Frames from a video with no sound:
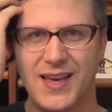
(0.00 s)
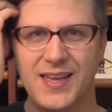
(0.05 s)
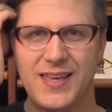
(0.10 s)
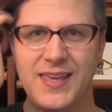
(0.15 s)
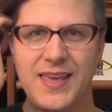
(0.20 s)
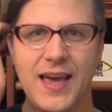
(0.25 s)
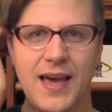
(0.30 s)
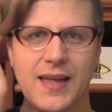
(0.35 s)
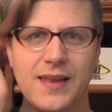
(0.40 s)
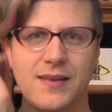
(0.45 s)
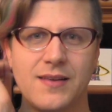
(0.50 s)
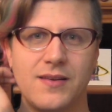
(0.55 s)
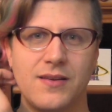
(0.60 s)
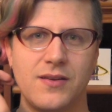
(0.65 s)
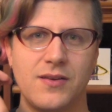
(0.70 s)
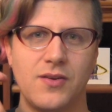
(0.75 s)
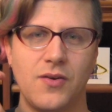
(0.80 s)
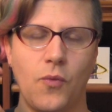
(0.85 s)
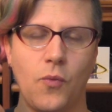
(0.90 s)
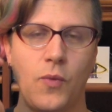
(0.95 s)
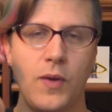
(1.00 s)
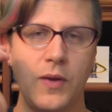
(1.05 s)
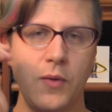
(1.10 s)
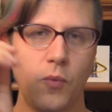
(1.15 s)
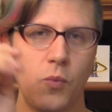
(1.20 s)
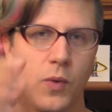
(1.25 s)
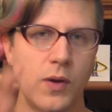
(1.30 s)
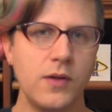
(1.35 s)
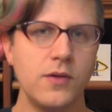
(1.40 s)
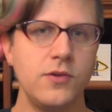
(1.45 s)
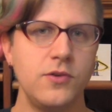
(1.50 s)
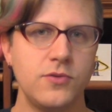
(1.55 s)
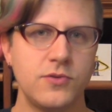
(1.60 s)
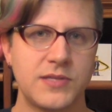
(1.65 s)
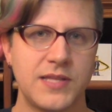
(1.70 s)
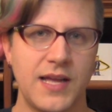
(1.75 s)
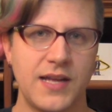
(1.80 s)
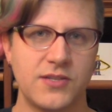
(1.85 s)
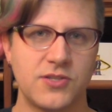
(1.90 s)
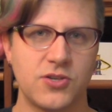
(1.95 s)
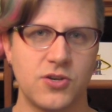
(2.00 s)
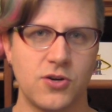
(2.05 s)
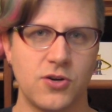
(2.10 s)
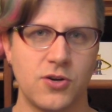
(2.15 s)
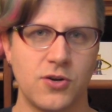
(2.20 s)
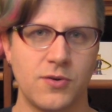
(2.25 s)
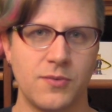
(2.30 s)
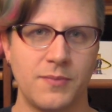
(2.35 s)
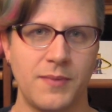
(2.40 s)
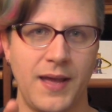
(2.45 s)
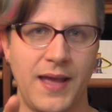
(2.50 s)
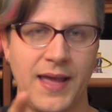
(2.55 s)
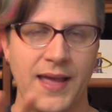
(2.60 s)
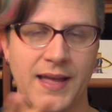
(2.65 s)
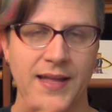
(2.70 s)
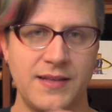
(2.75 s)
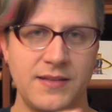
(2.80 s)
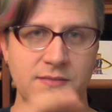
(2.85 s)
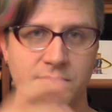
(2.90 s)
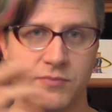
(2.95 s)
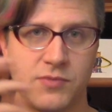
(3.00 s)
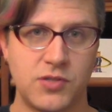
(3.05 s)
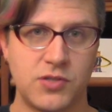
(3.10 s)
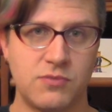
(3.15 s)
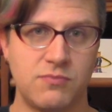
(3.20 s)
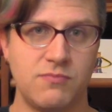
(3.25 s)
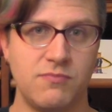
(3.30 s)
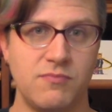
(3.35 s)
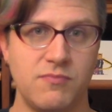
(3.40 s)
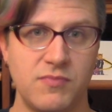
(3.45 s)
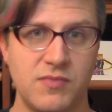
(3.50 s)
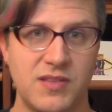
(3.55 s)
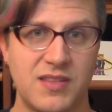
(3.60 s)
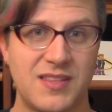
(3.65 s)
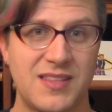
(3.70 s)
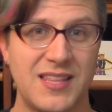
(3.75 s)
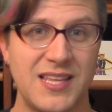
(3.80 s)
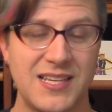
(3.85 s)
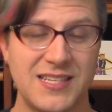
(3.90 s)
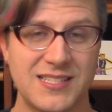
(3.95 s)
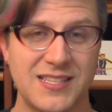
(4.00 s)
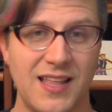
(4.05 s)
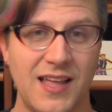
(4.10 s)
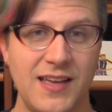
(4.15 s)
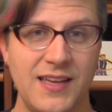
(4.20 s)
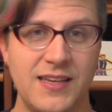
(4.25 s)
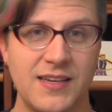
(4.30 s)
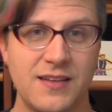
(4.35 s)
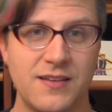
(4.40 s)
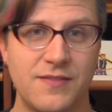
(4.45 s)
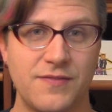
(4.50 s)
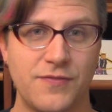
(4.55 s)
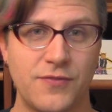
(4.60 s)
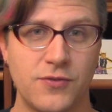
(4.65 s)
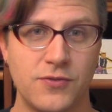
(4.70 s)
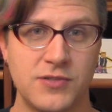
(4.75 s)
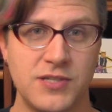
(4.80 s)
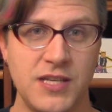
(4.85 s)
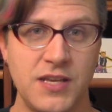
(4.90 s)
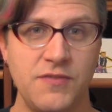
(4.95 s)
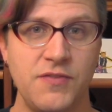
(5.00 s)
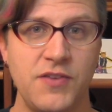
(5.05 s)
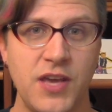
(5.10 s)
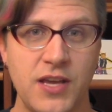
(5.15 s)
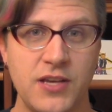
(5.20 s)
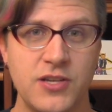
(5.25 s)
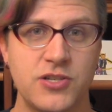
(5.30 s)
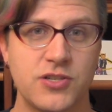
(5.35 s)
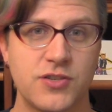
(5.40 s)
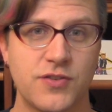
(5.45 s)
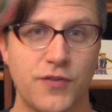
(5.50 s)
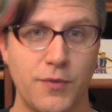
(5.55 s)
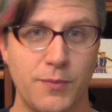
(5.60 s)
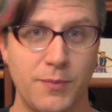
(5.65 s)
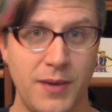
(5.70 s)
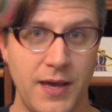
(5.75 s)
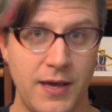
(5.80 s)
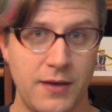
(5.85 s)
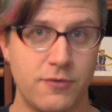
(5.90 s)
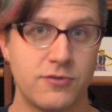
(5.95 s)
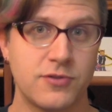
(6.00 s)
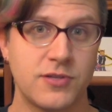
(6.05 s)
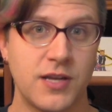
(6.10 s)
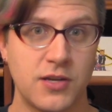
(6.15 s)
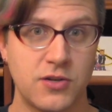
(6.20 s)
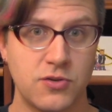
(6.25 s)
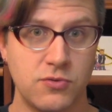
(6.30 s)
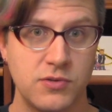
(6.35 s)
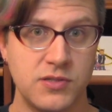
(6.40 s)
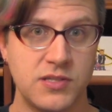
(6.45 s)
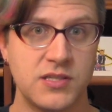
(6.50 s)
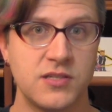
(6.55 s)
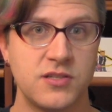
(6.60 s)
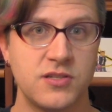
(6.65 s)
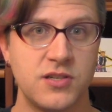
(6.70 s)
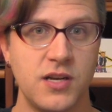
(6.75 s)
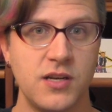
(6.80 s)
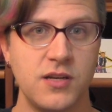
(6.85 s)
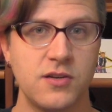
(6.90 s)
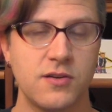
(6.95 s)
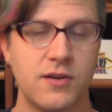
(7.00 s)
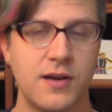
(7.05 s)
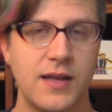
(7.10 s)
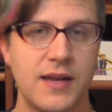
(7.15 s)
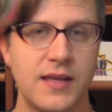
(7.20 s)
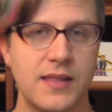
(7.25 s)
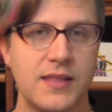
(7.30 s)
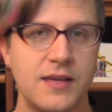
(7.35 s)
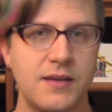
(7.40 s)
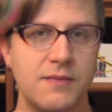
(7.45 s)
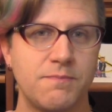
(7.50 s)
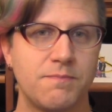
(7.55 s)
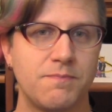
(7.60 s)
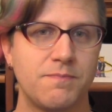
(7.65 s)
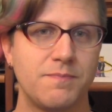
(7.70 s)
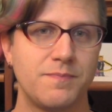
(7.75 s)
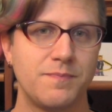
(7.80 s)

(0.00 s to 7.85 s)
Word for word: Yet, we will use that term and things like it for deviations from heterosexual cisgender. And I think